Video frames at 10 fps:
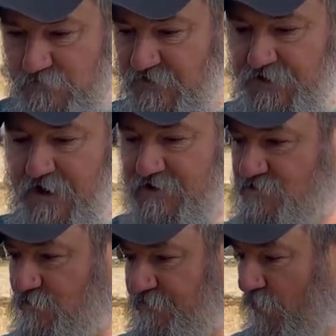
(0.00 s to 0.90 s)
the
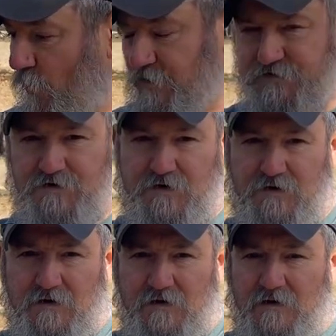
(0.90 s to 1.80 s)
national forest,
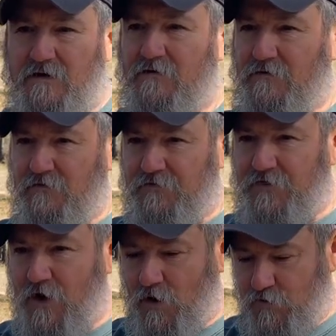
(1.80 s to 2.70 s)

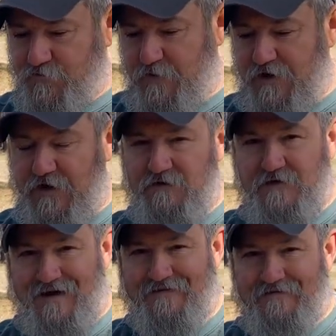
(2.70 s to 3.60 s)
those bees
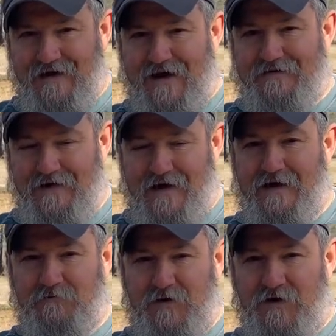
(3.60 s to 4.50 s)
at that
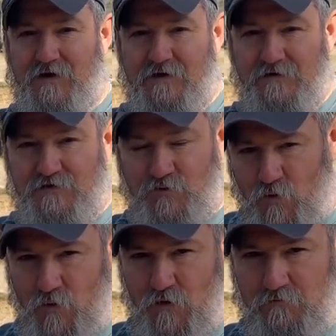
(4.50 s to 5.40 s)
time during the
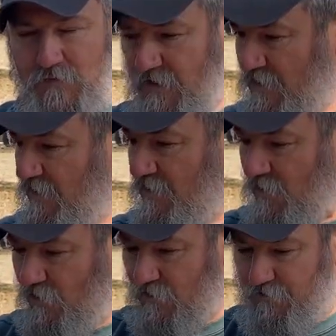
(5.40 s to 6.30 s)
swarm
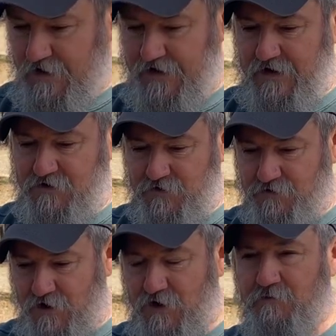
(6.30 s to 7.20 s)
are ready to
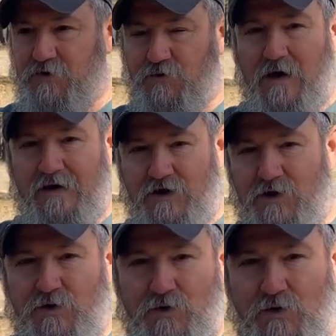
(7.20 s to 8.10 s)
come to a
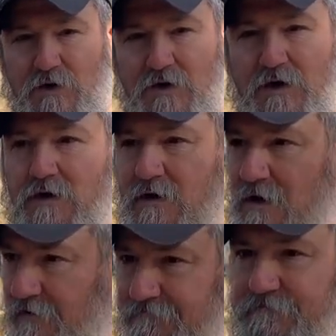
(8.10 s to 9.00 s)
new
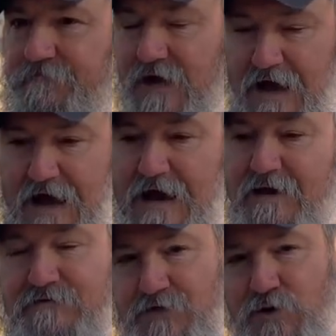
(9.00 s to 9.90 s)

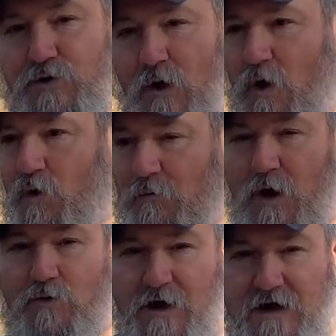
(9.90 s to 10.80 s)
hive, new home
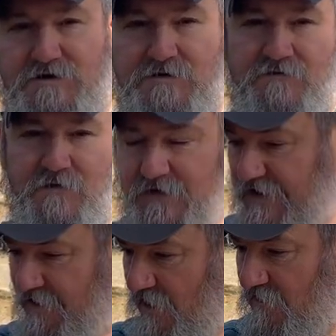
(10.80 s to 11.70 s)
location for
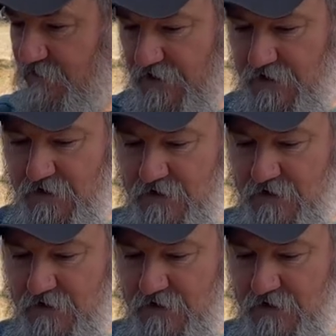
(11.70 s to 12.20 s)
that colony.